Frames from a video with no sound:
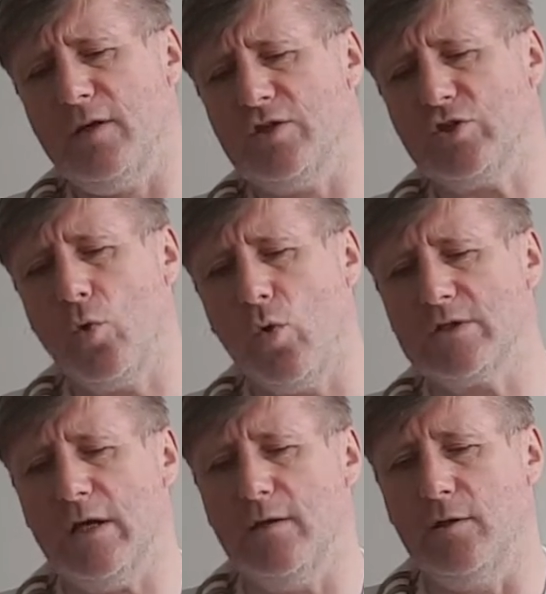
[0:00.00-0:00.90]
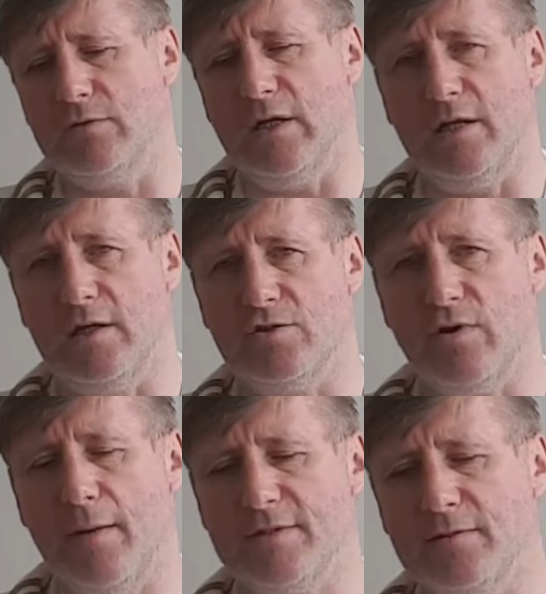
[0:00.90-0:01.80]
shorter utility
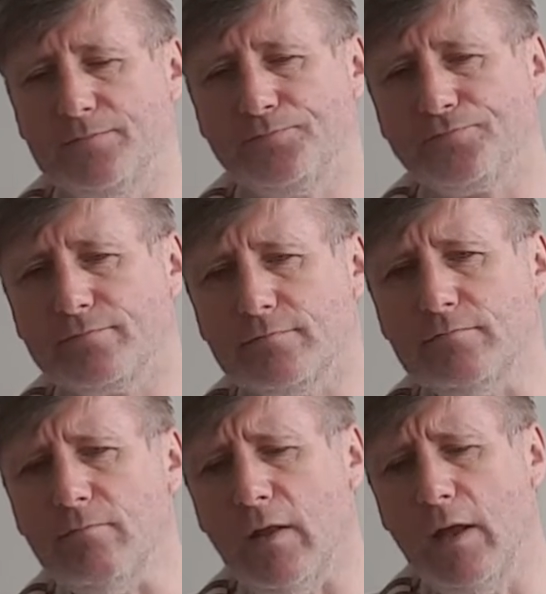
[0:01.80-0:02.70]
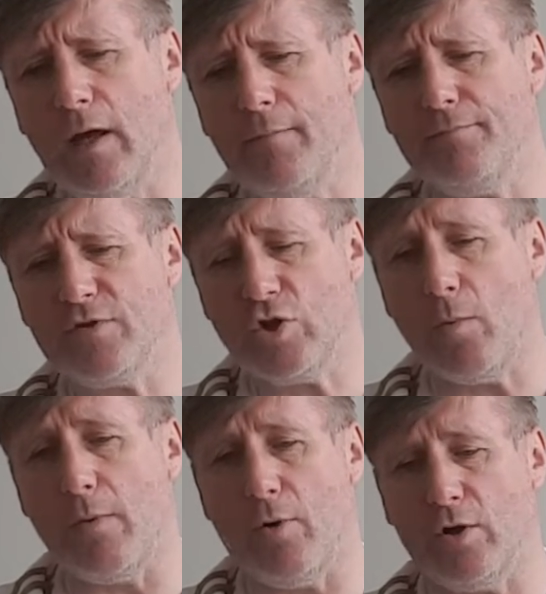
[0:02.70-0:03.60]
straps,
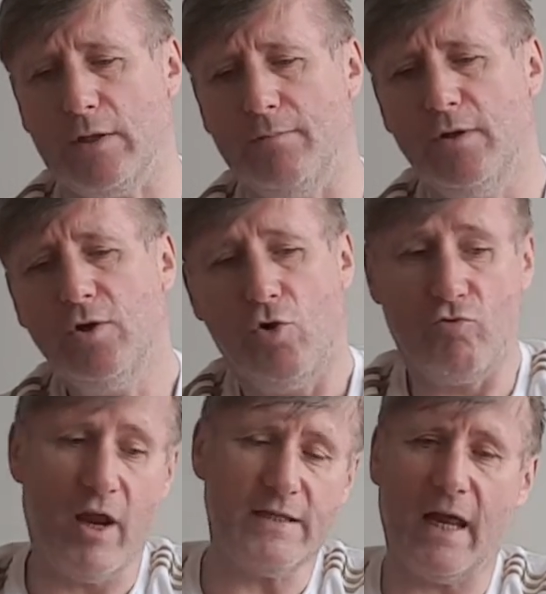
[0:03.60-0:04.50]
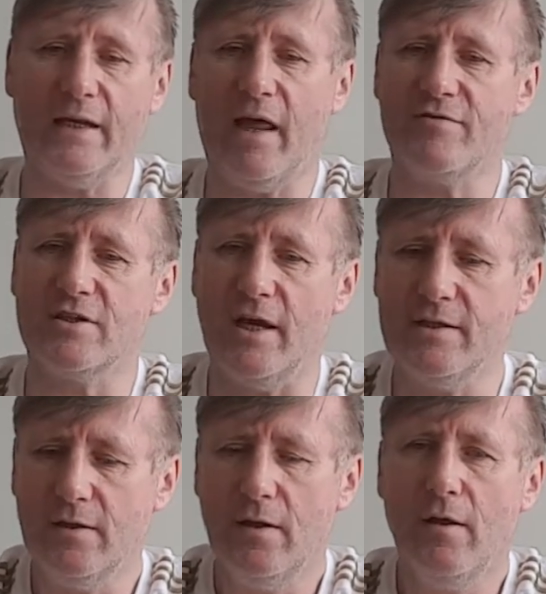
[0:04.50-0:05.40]
top and bottom, right and left
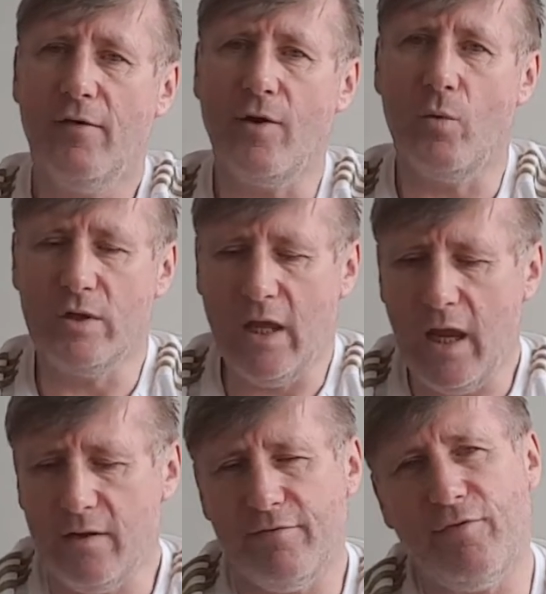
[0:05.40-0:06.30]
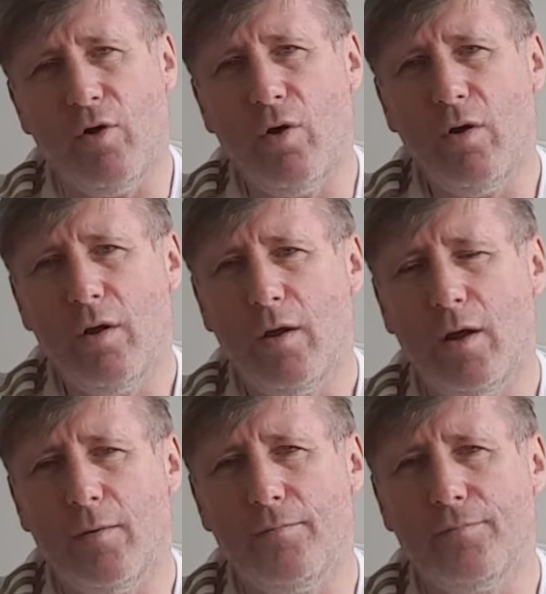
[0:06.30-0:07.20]
side, that would cater for
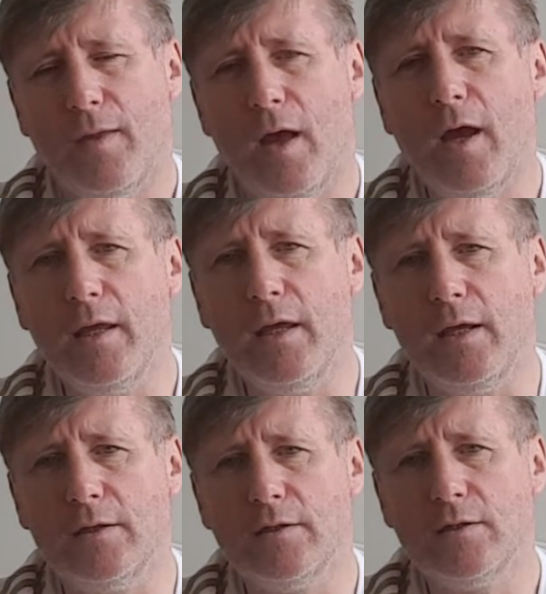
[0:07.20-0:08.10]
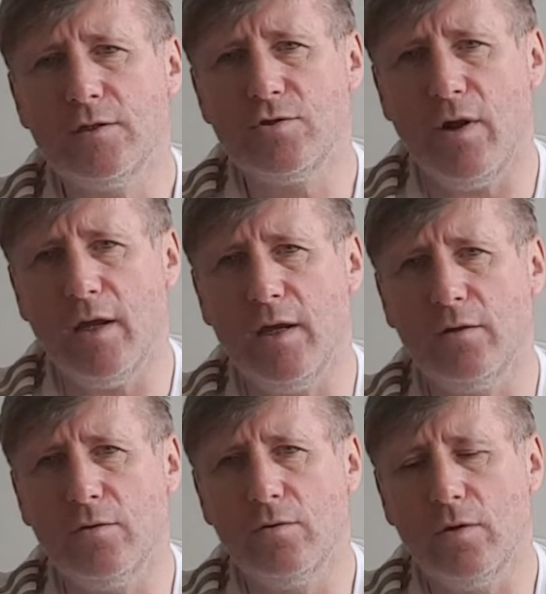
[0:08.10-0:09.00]
a hiking,
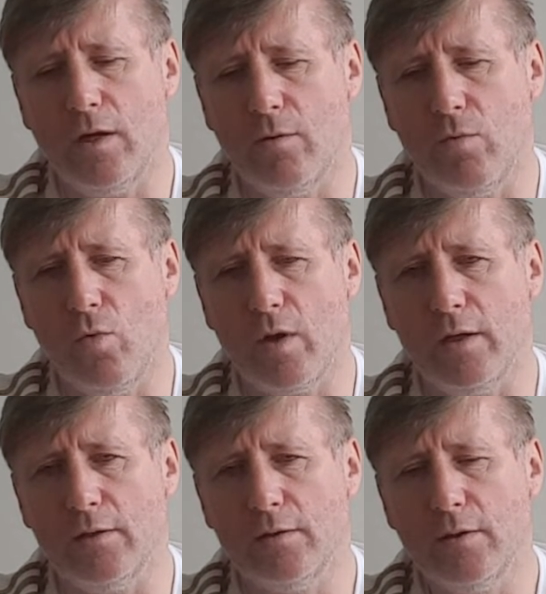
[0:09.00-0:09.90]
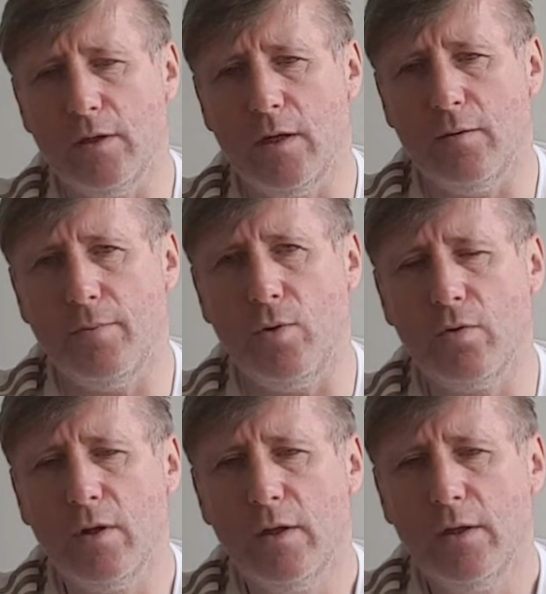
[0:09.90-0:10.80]
trekking, walking
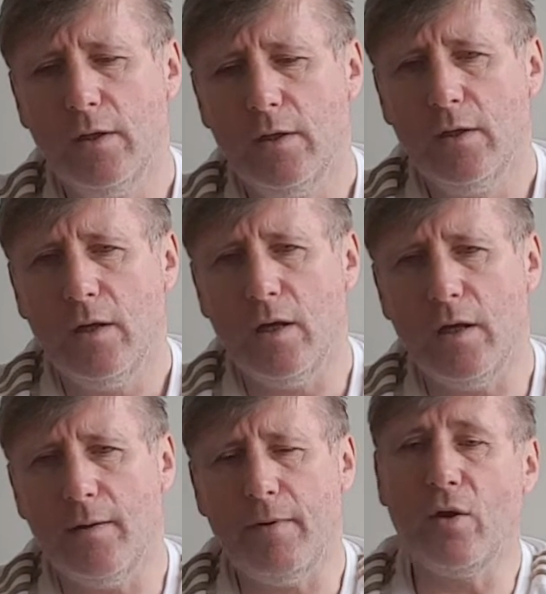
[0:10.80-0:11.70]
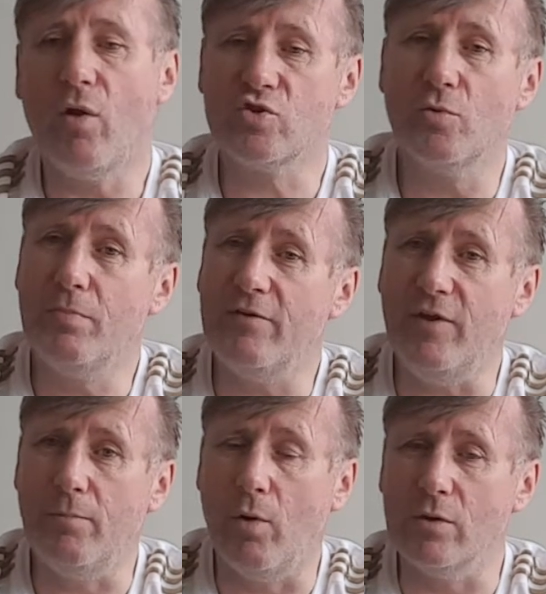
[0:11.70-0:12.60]
pole, and also
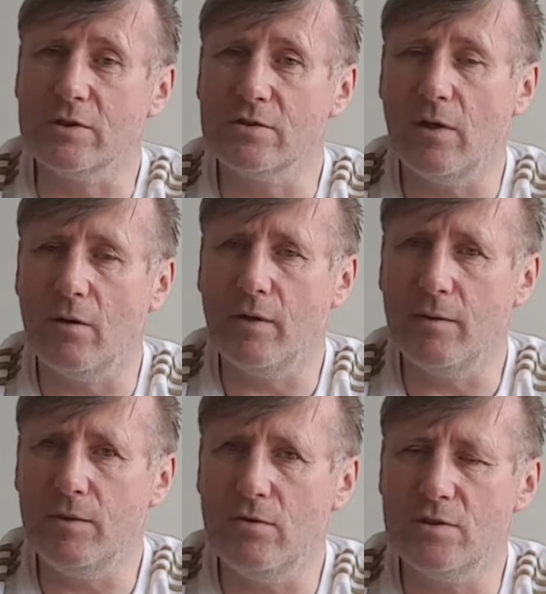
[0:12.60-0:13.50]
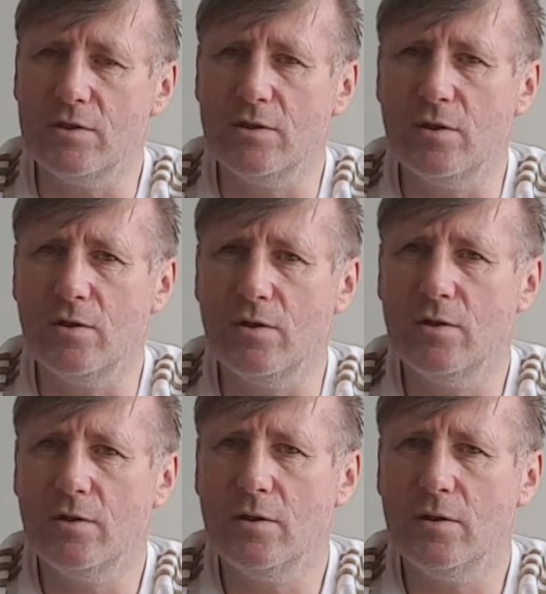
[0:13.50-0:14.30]
bivvy poles as well when I'm using the